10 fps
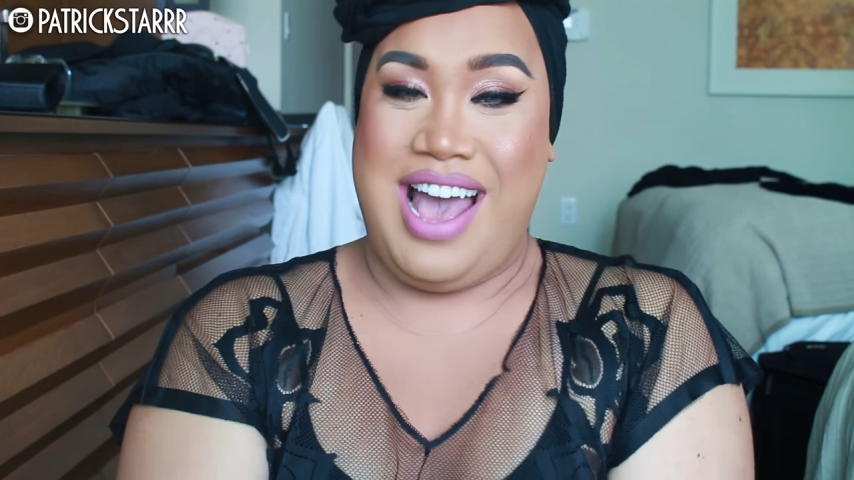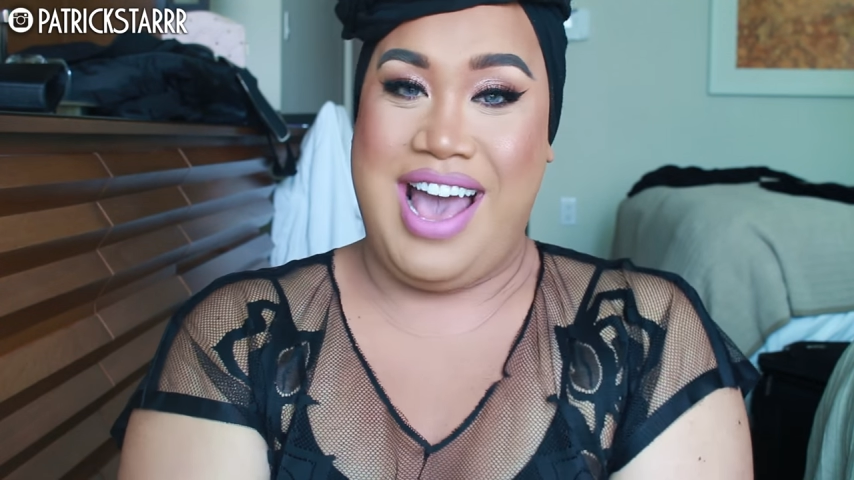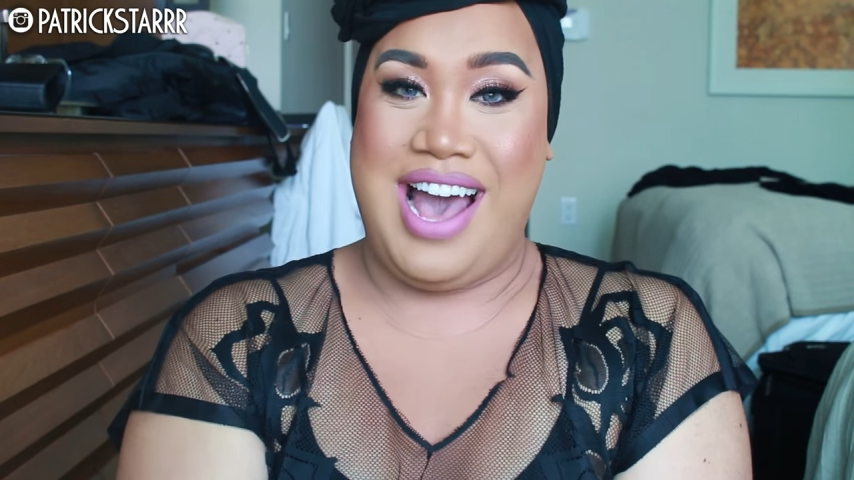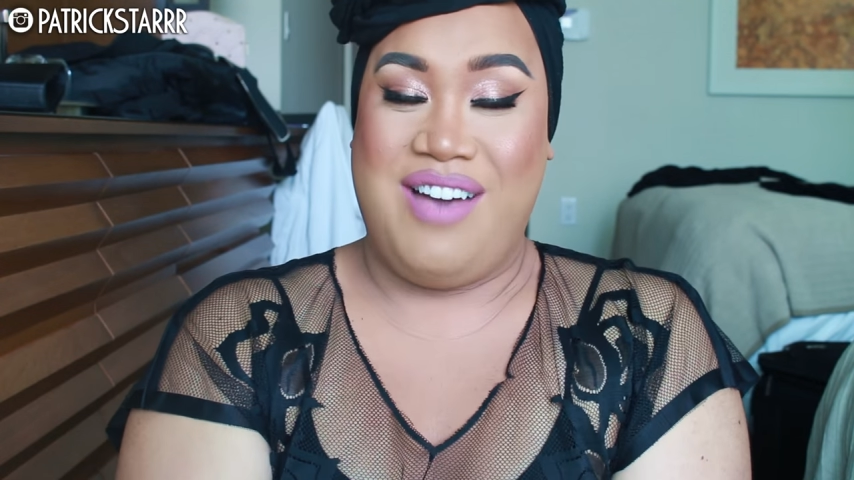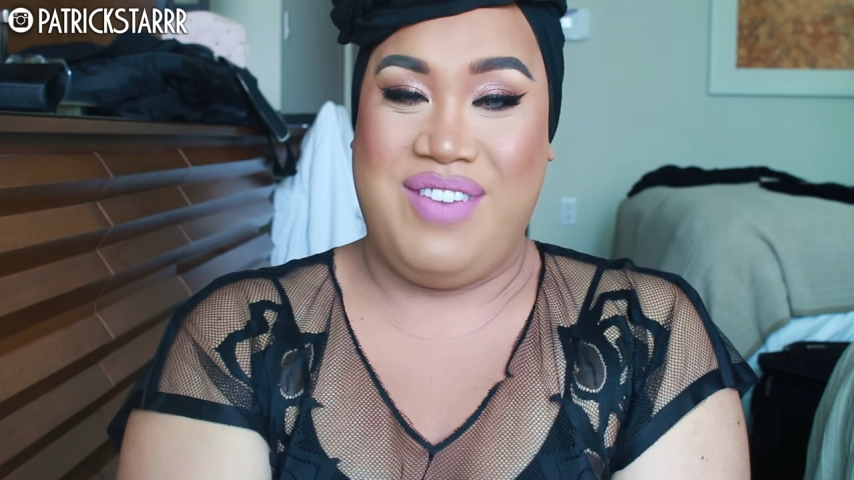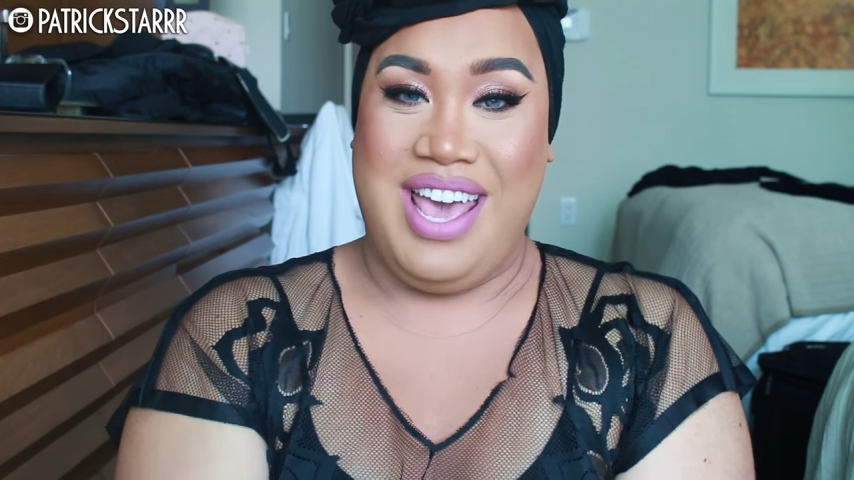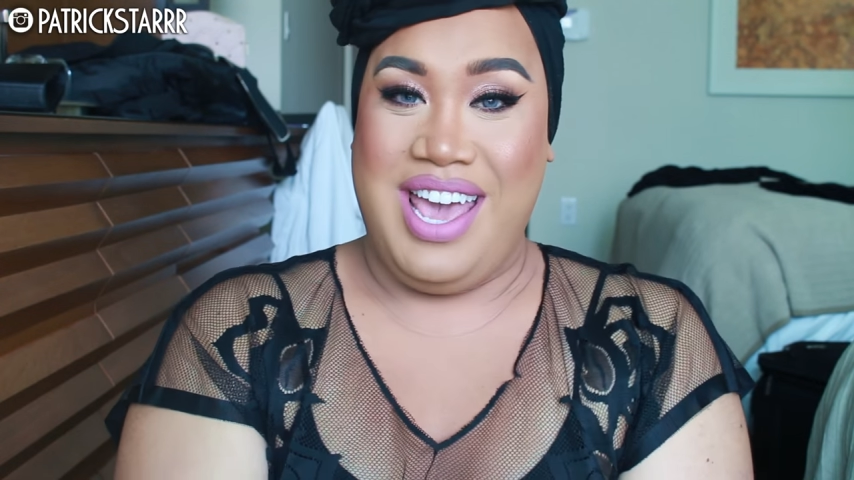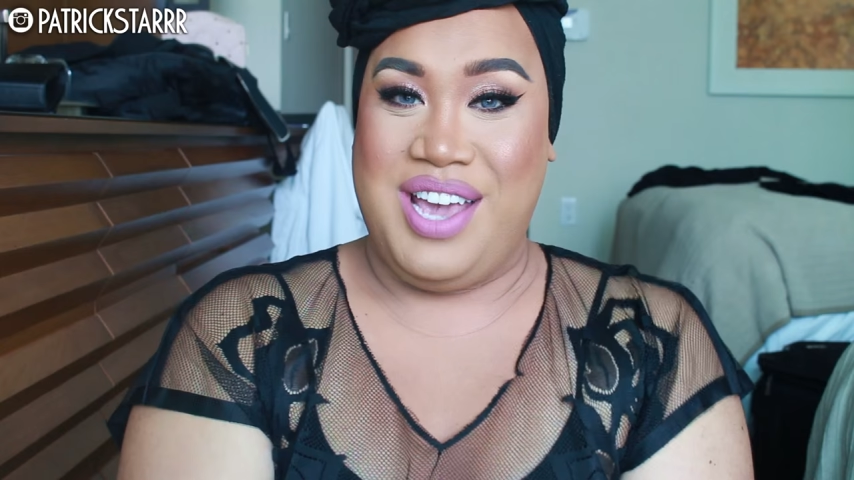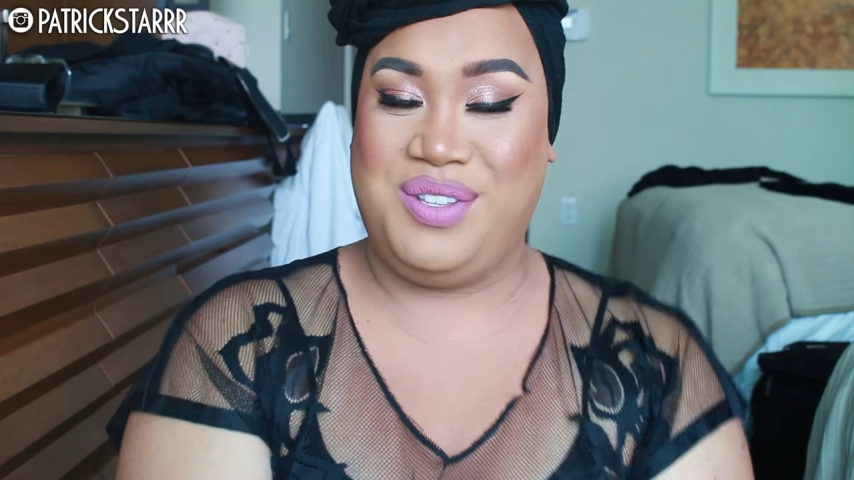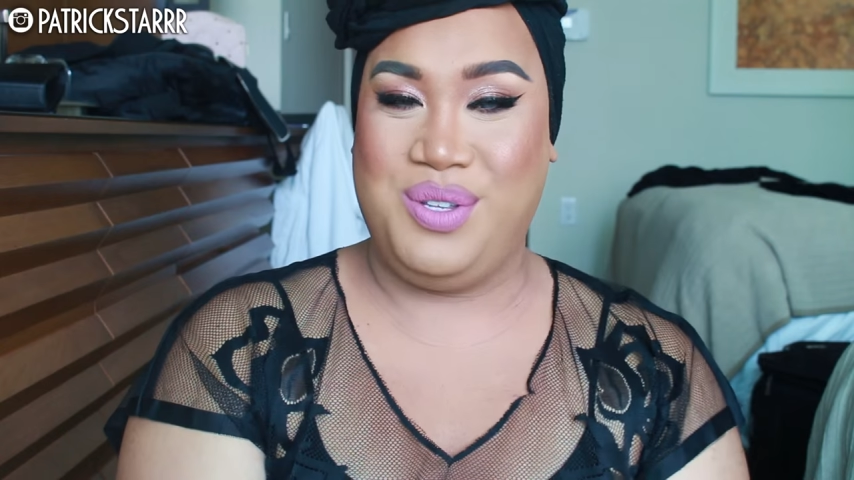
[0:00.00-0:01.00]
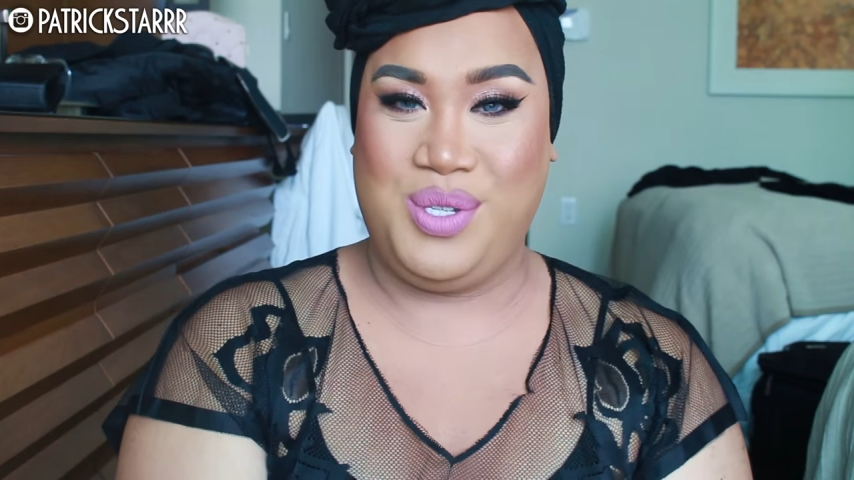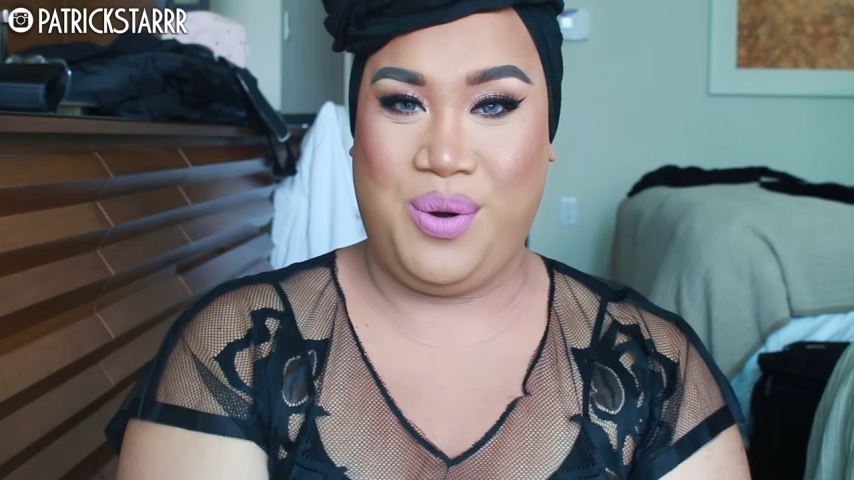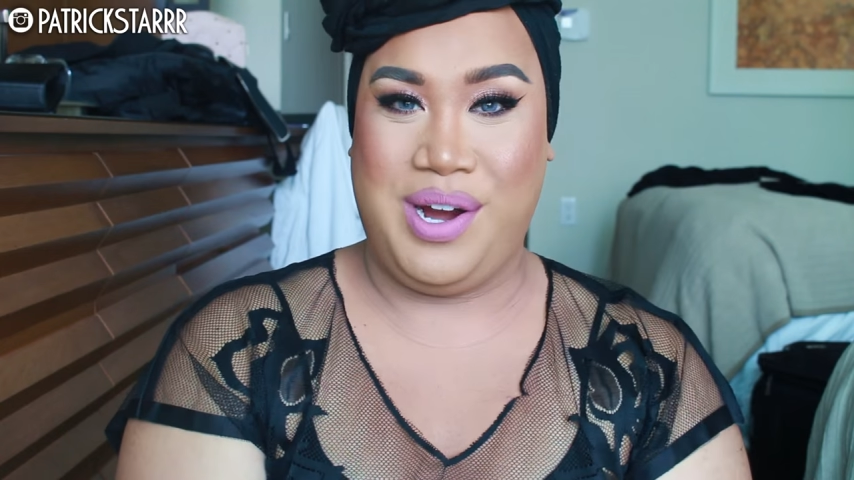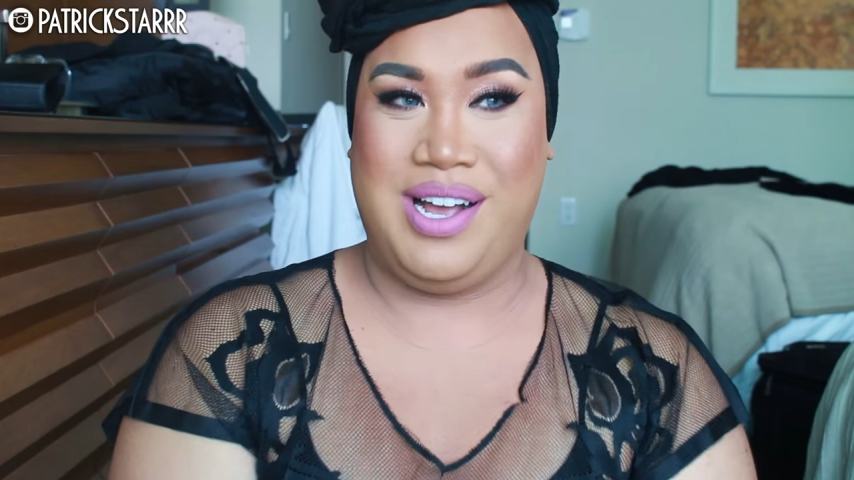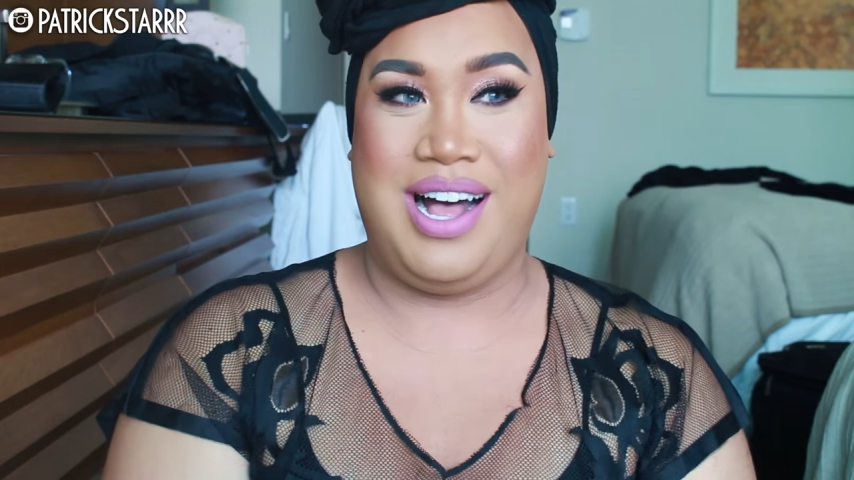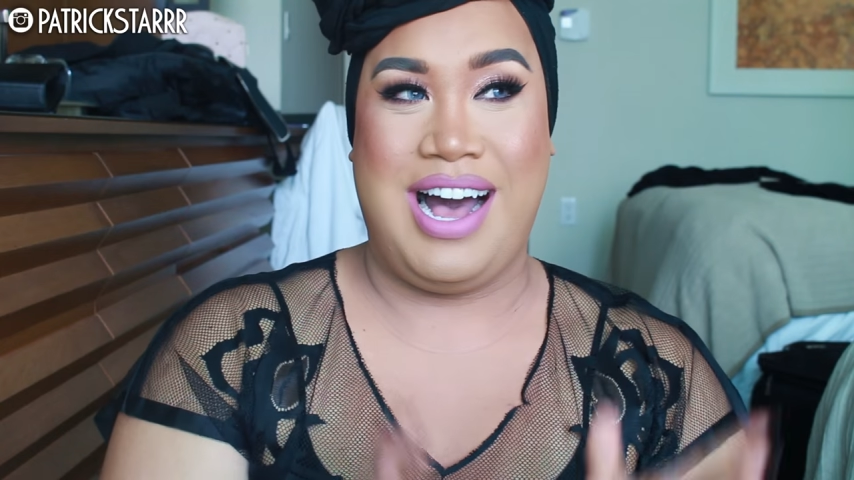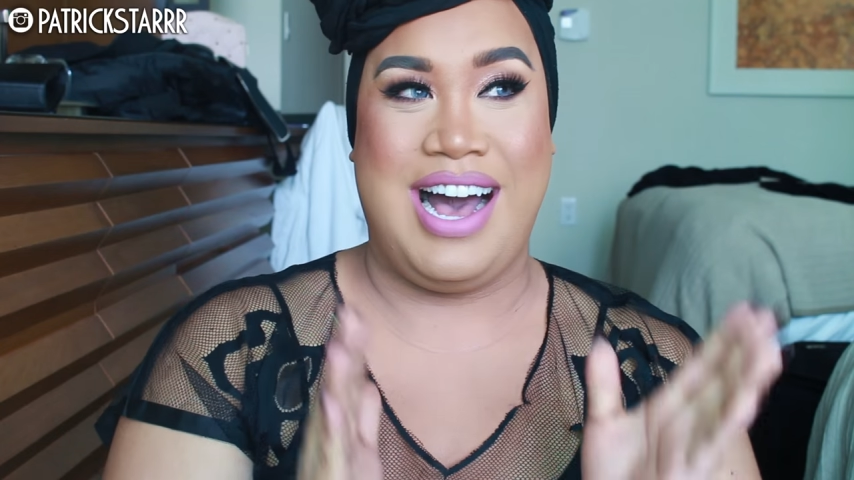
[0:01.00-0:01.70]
have a tutorial.